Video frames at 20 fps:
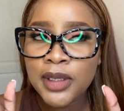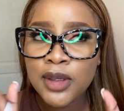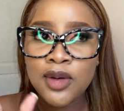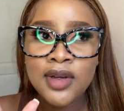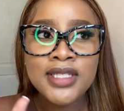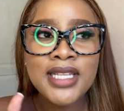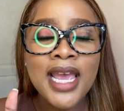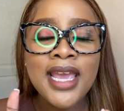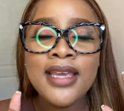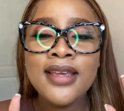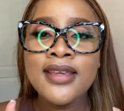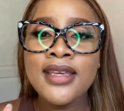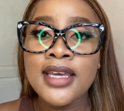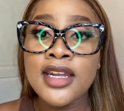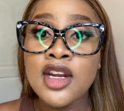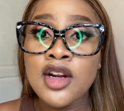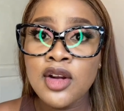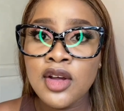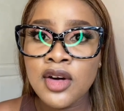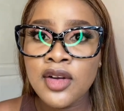because I get
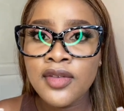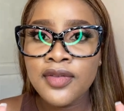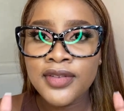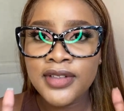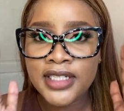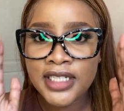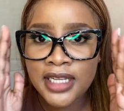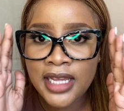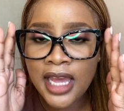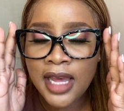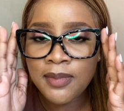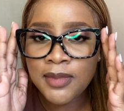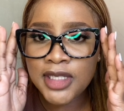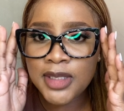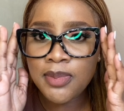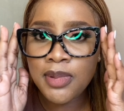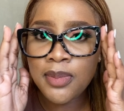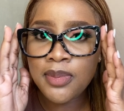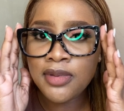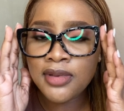a lot of
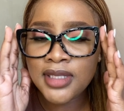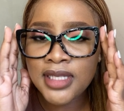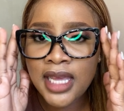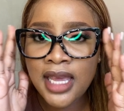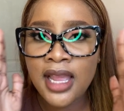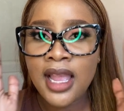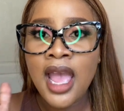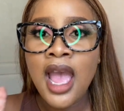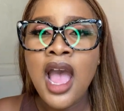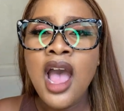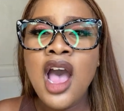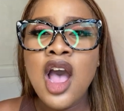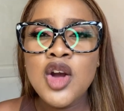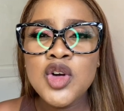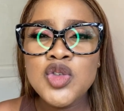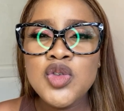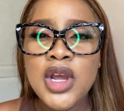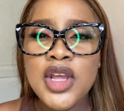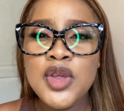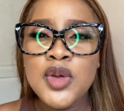DMs, people saying, how
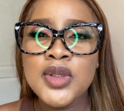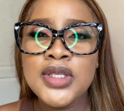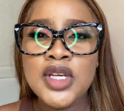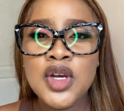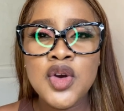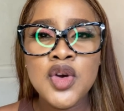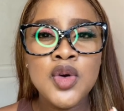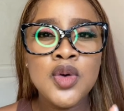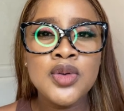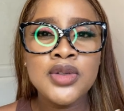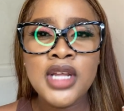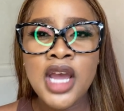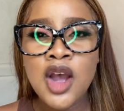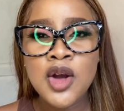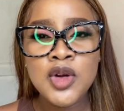do I use a code?